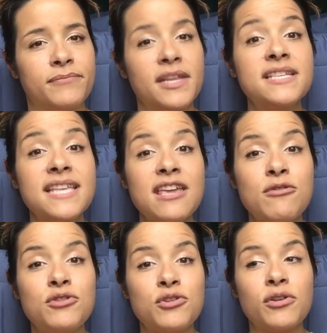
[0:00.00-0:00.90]
let's say
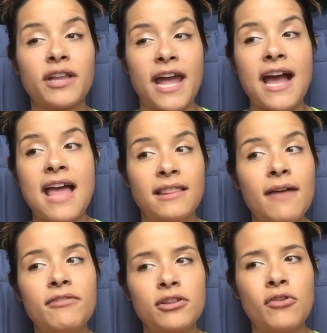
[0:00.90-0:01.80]
you're like, I
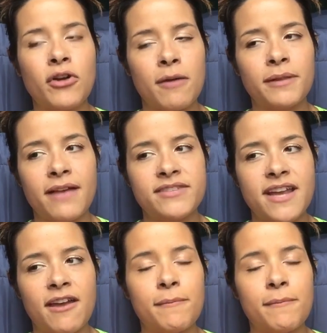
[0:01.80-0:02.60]
love the low carb lifestyle,